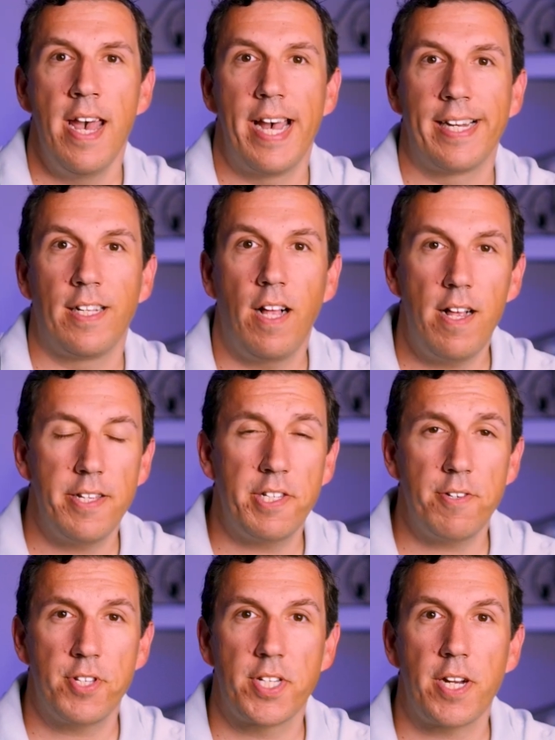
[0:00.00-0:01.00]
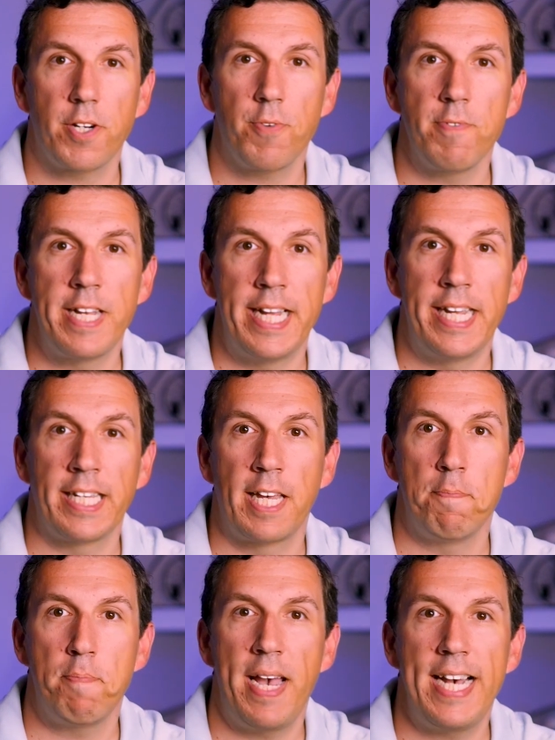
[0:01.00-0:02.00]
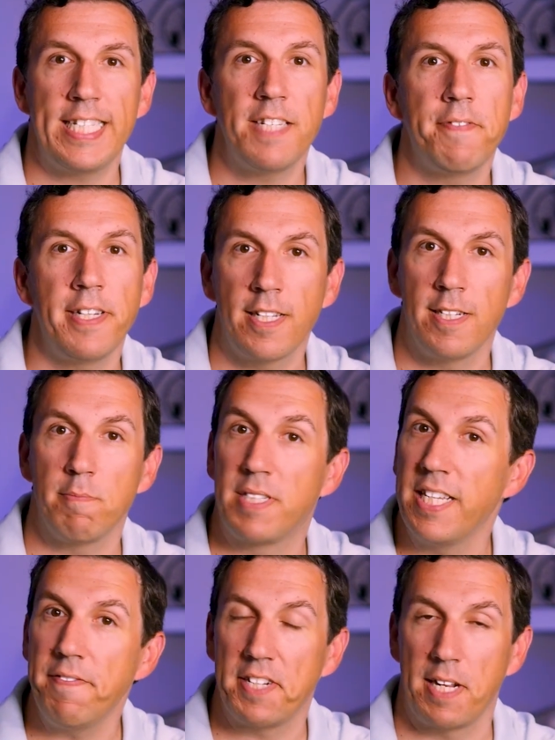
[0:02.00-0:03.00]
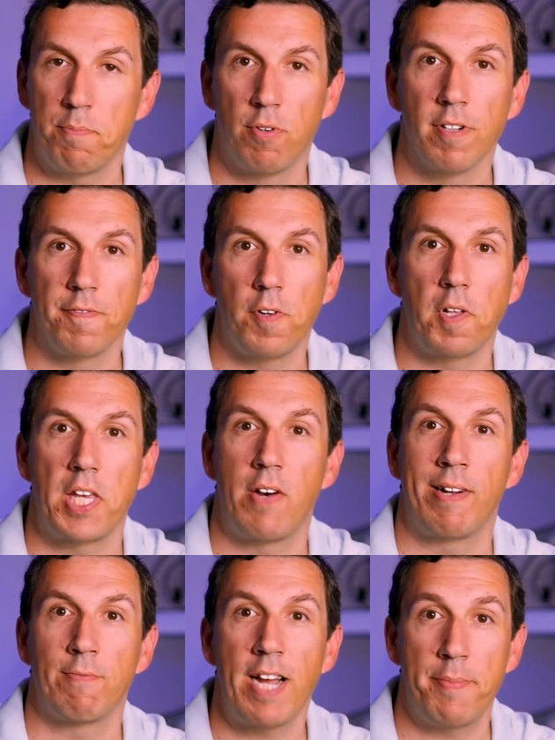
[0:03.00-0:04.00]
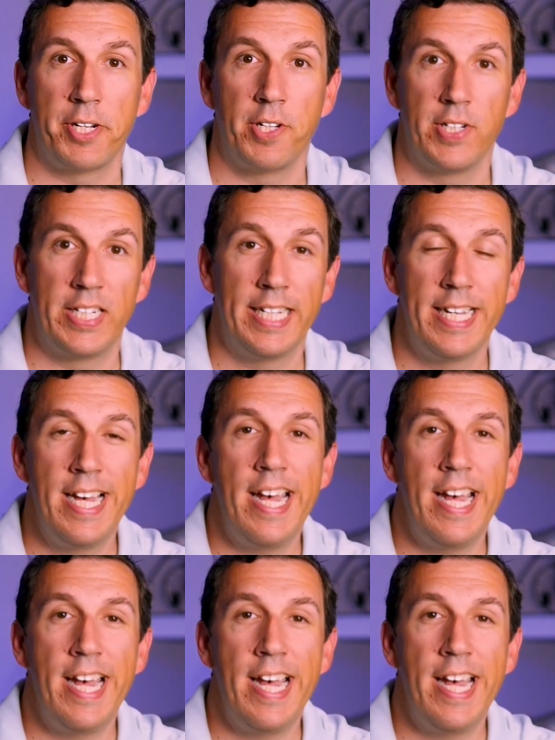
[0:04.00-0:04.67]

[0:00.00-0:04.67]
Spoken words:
and I'll also start creating a passive income dividend portfolio on Robinhood